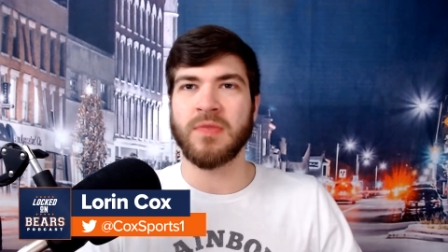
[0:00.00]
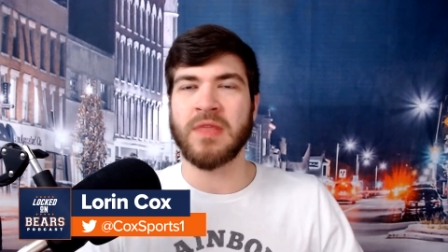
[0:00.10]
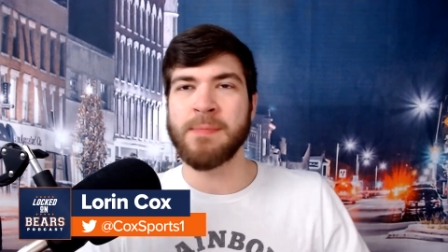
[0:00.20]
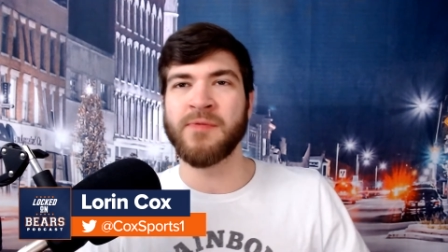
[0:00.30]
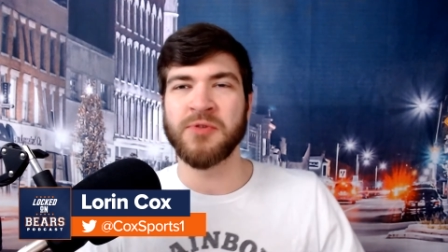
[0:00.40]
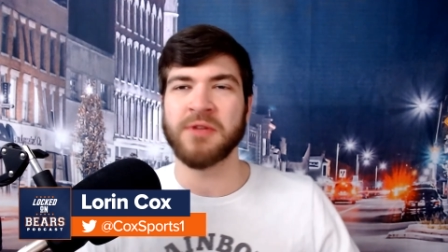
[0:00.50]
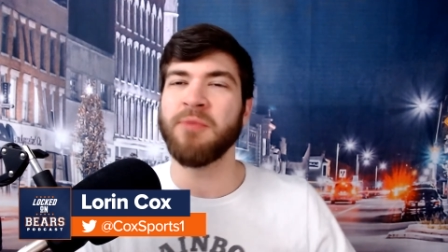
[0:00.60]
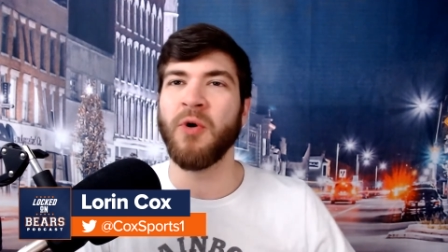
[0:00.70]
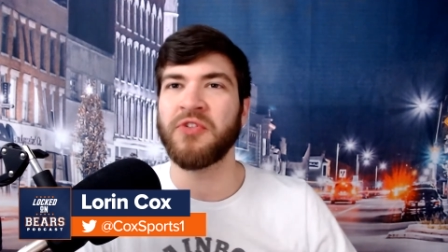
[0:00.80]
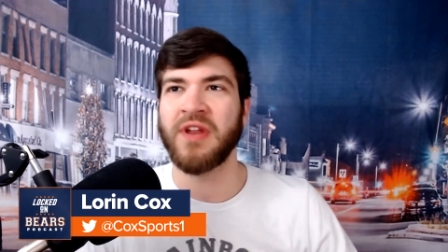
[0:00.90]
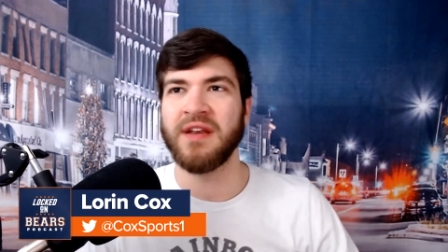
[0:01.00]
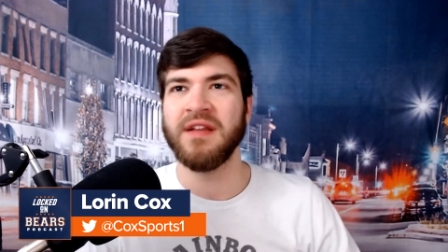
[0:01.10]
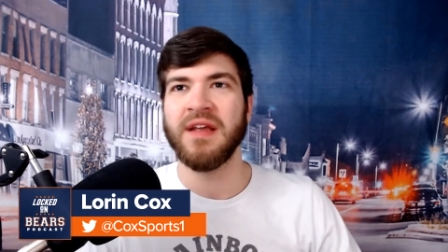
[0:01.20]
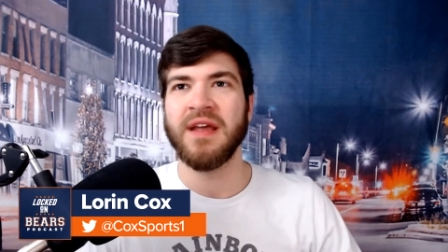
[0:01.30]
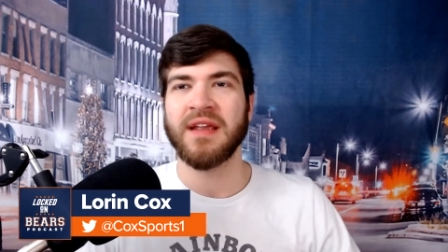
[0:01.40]
Eberflus and Poles
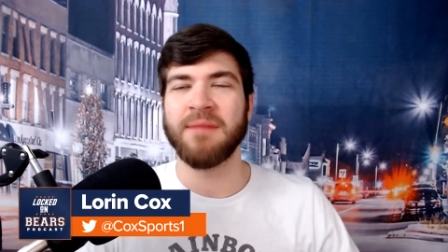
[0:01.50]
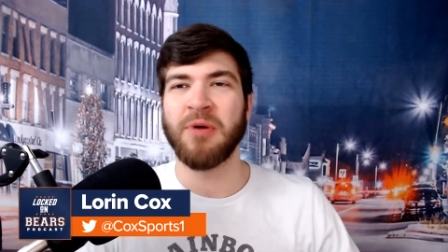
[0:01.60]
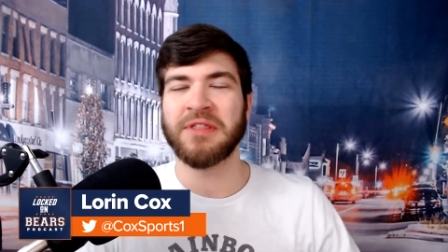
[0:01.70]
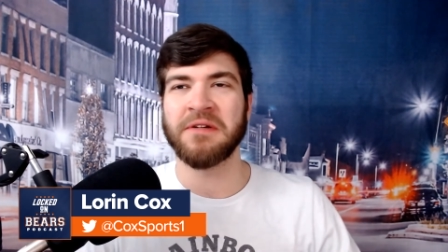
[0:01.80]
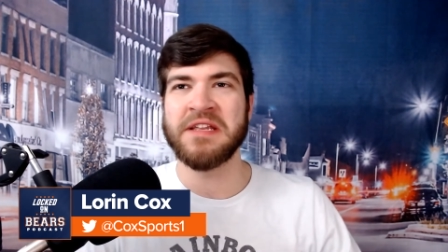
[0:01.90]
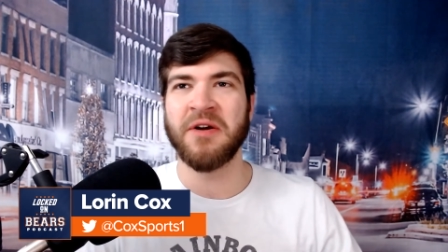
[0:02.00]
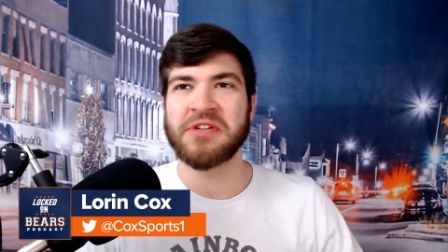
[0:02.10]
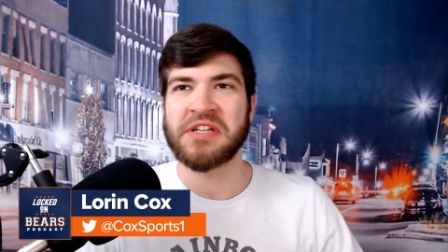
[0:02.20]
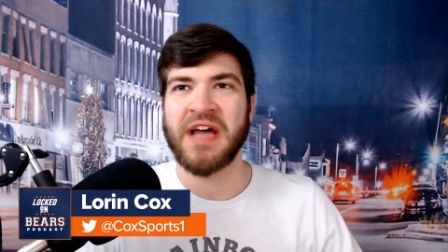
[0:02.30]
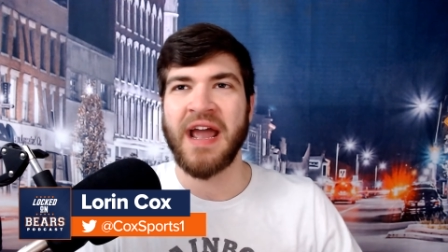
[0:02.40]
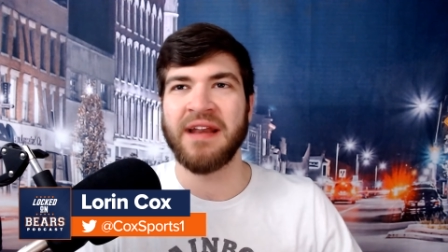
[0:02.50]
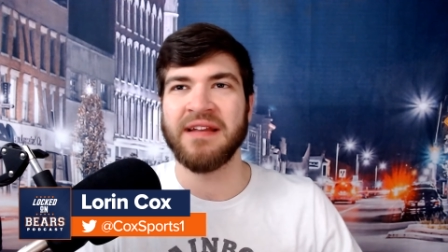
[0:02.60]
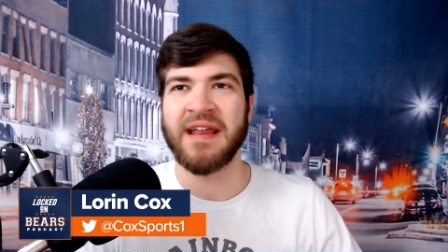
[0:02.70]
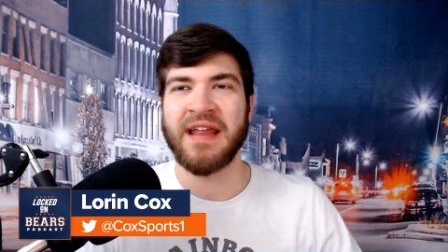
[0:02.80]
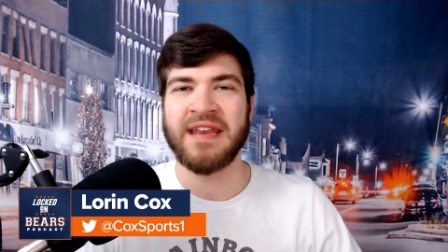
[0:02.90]
can can put their egos aside
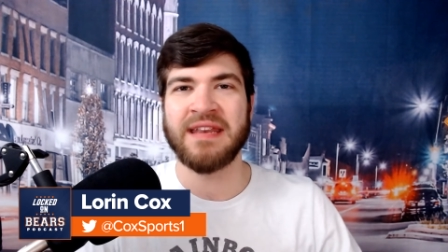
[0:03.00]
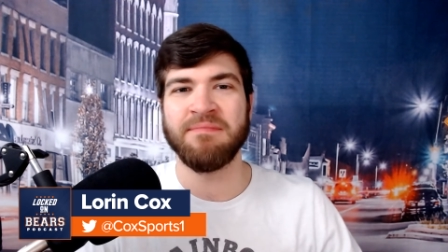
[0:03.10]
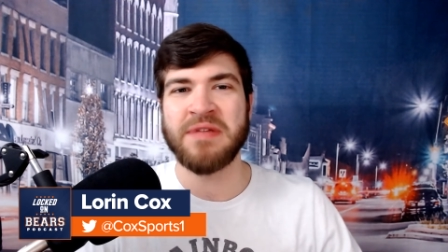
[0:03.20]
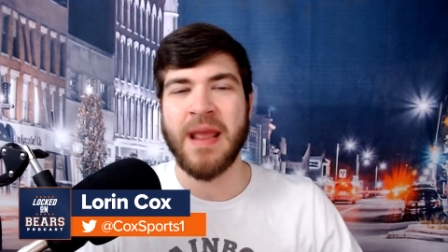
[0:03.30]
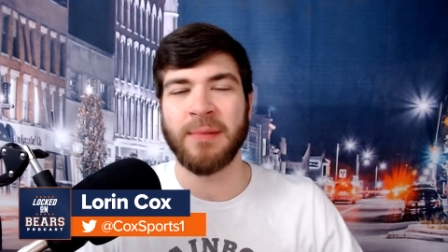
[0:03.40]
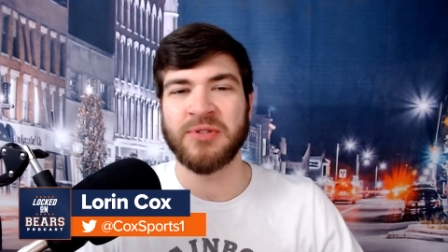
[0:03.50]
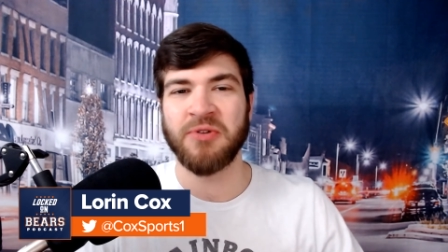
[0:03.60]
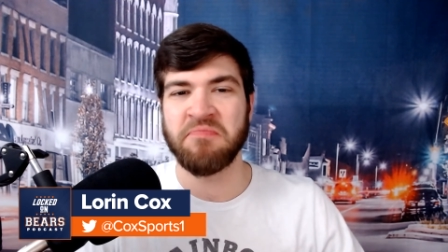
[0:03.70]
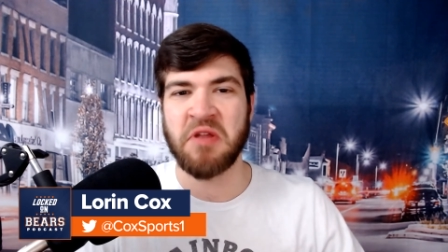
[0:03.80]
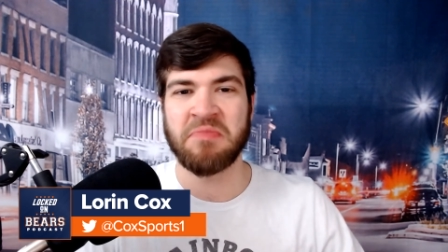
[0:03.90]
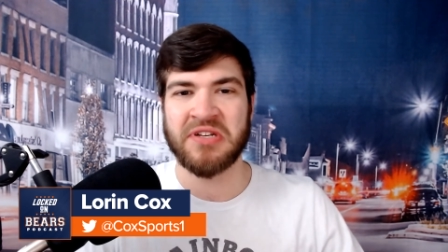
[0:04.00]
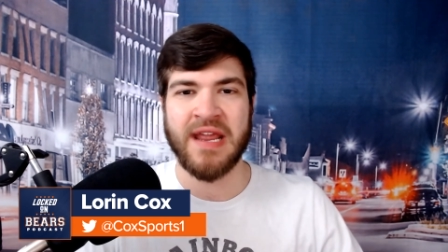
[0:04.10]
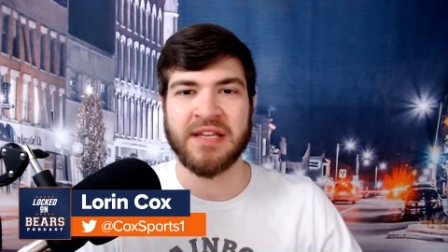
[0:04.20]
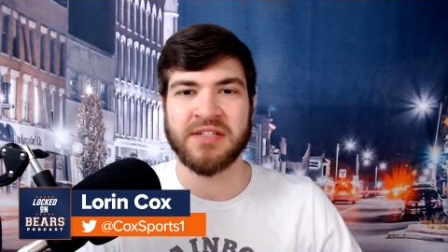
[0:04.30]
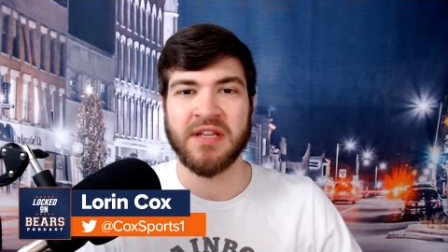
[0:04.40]
and, and be able to admit
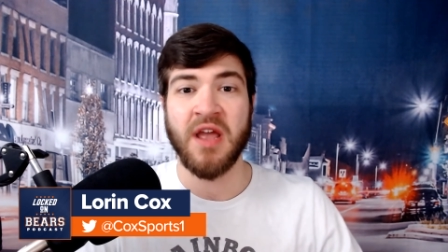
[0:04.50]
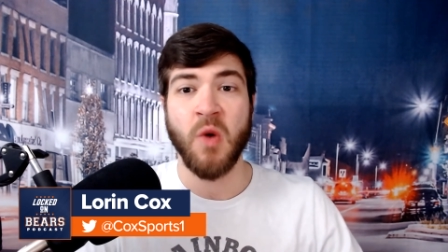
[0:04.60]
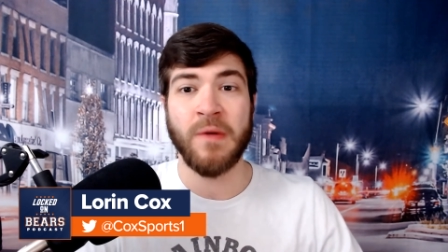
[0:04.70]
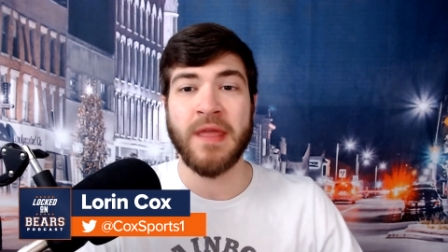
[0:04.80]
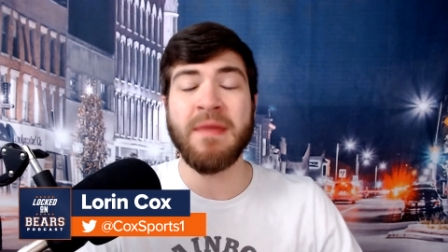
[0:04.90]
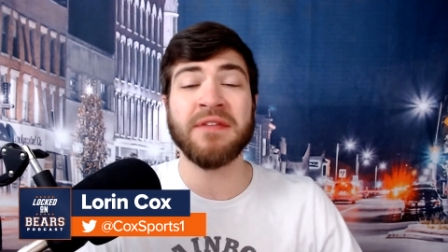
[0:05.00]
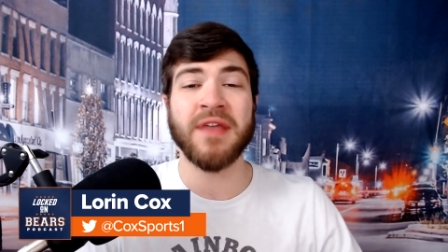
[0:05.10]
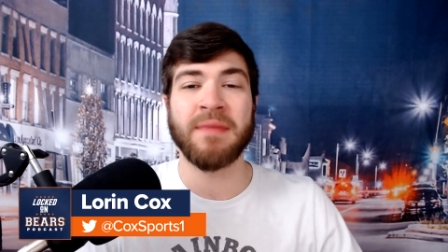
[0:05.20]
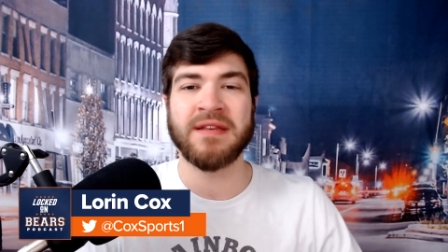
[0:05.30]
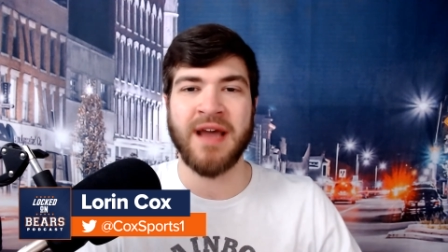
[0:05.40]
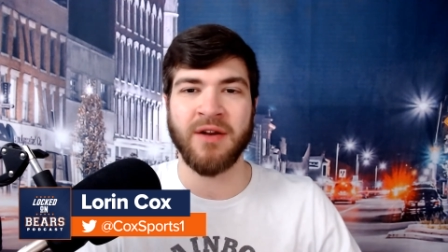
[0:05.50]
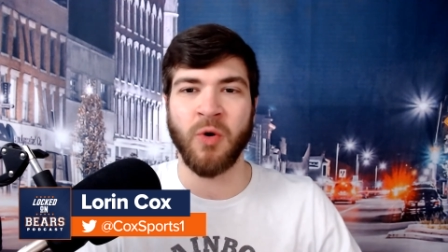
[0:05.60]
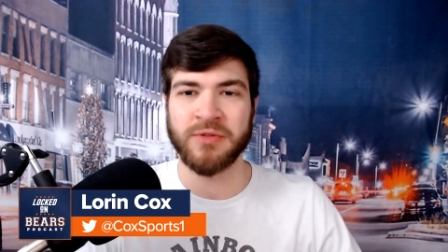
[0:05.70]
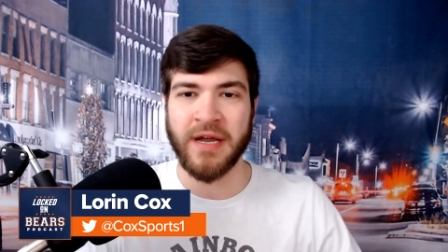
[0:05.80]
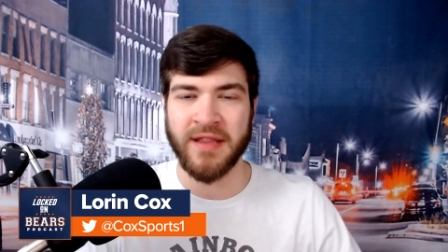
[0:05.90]
mistakes when they make them and not
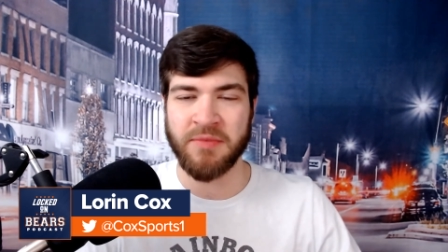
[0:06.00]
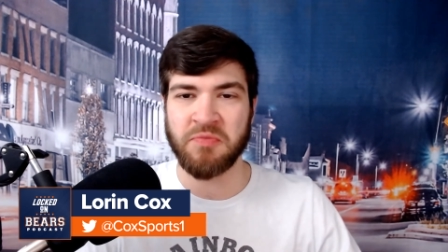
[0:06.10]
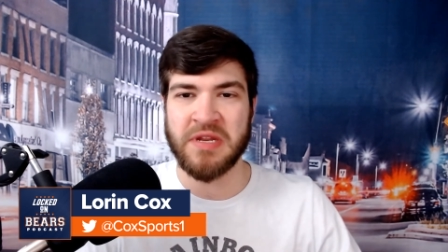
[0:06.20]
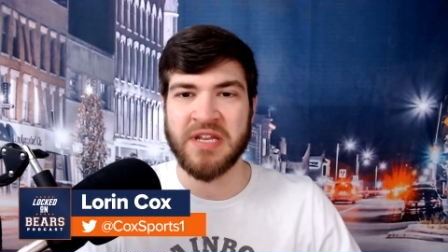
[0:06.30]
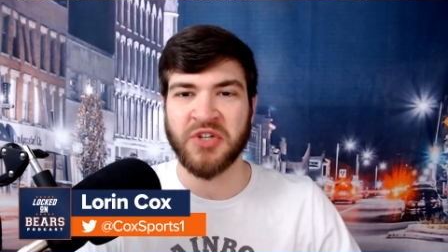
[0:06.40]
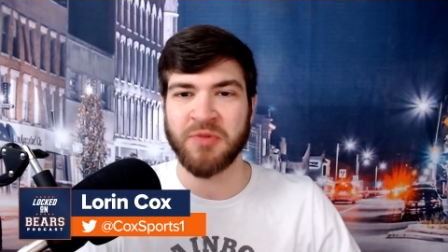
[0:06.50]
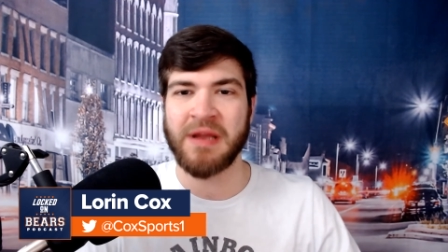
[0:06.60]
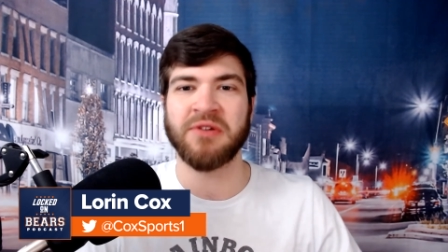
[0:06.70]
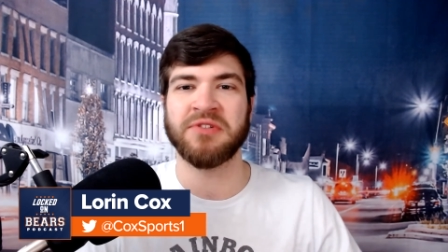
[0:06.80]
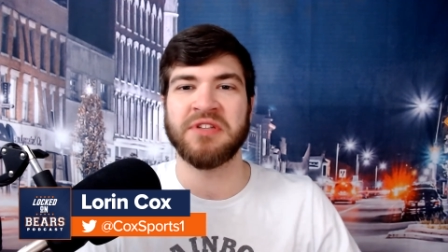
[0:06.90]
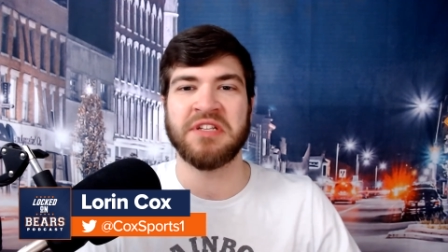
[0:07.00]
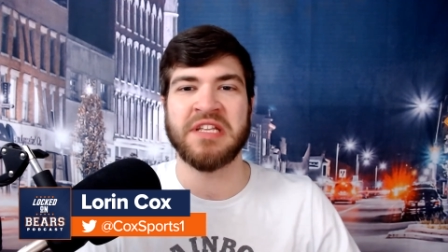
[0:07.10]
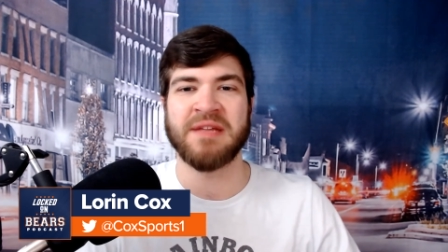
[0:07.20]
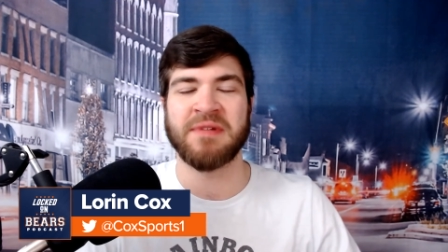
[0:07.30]
hold on to them and be detrimental to the team.